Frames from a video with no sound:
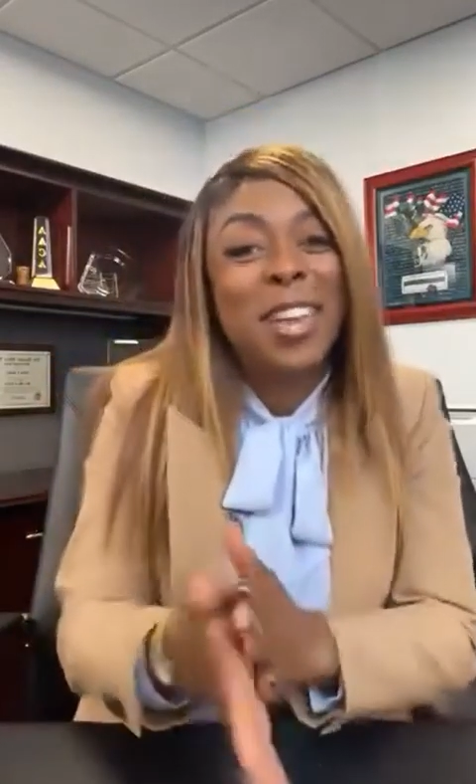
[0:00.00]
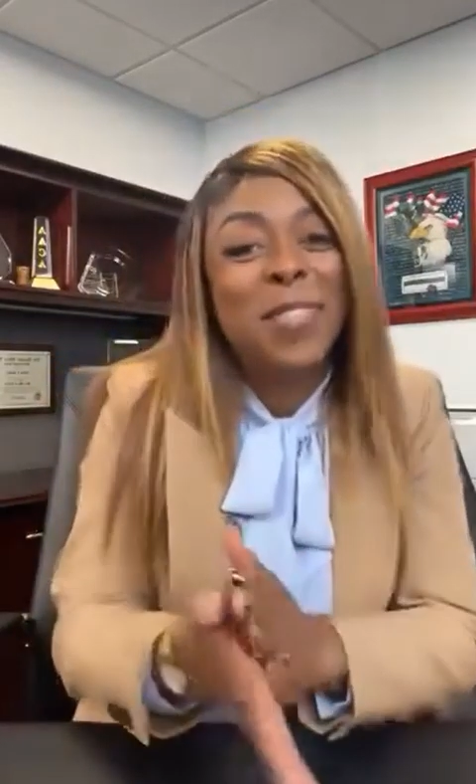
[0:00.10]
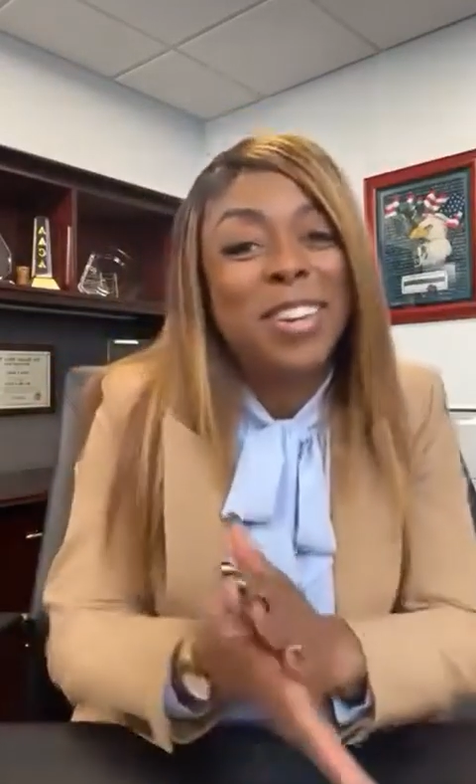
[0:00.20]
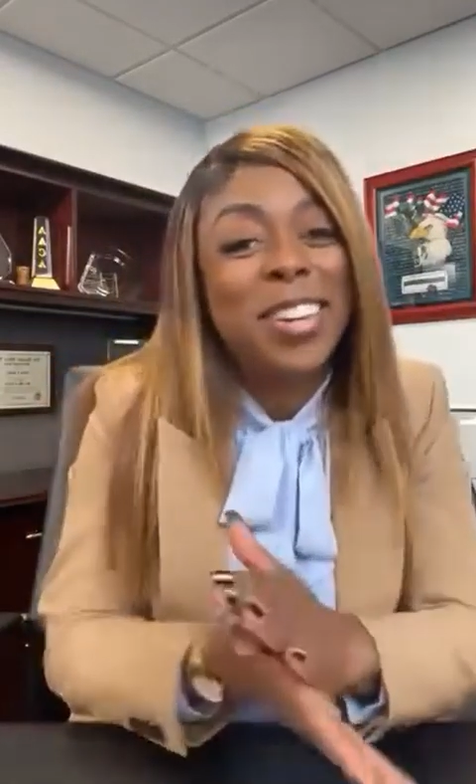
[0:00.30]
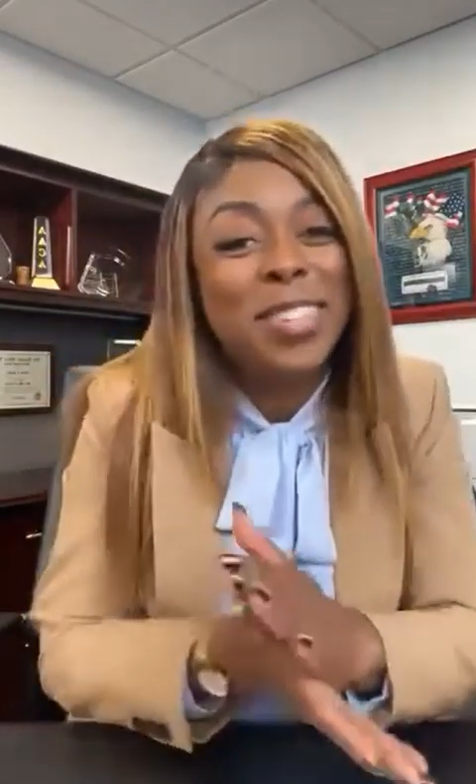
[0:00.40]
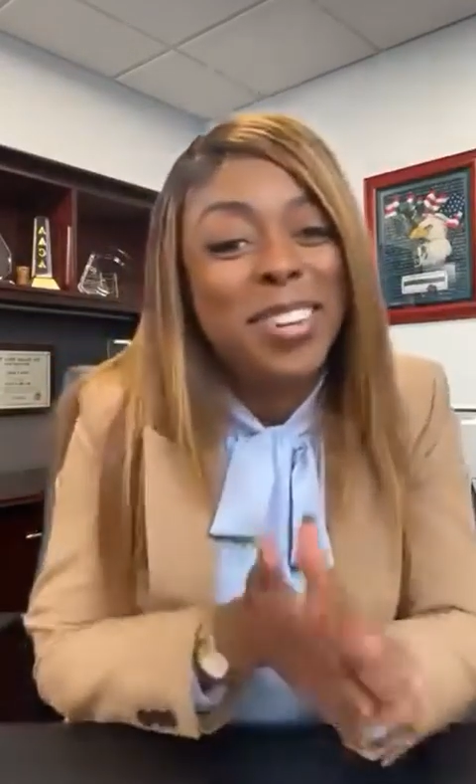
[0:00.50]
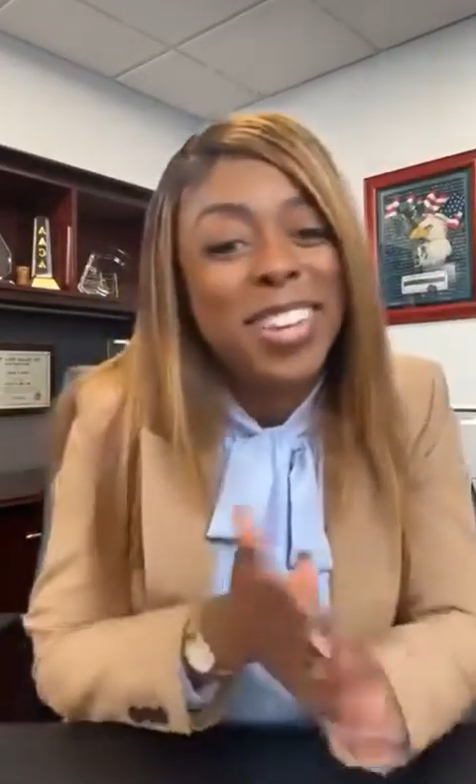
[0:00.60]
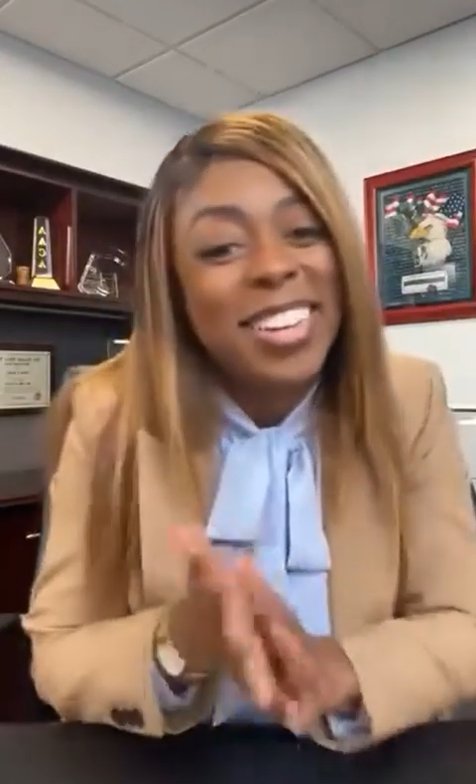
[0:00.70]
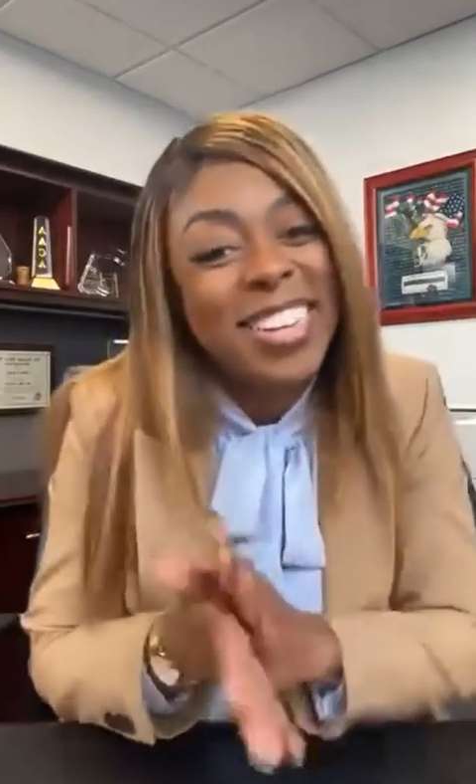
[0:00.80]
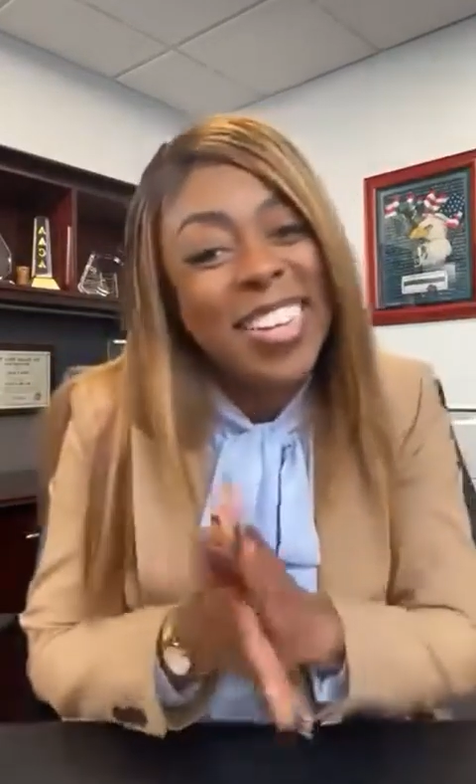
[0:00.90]
in for this
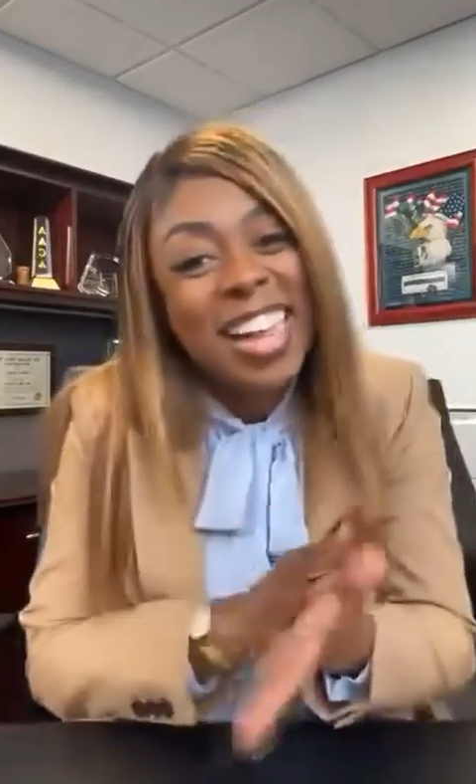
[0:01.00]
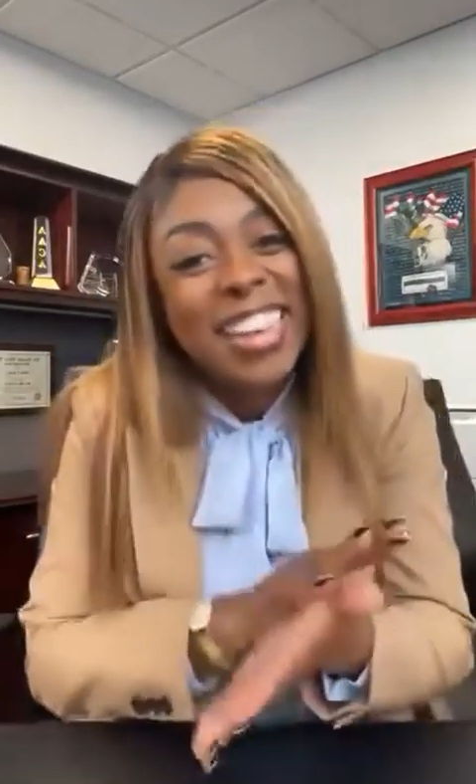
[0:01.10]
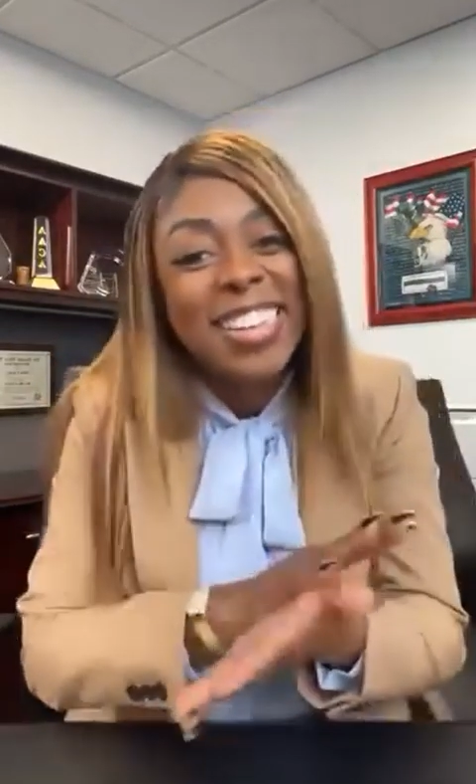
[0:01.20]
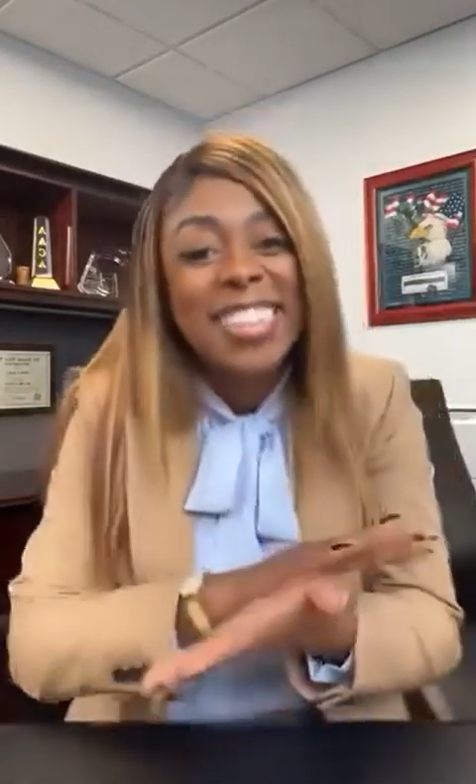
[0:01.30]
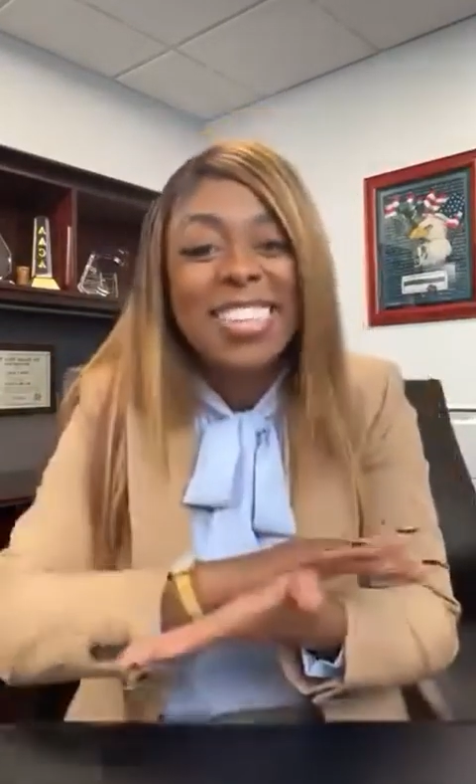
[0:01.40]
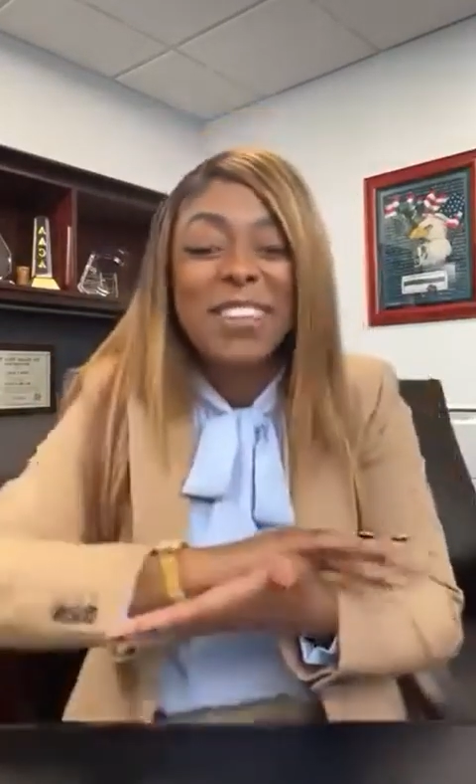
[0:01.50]
million dollars,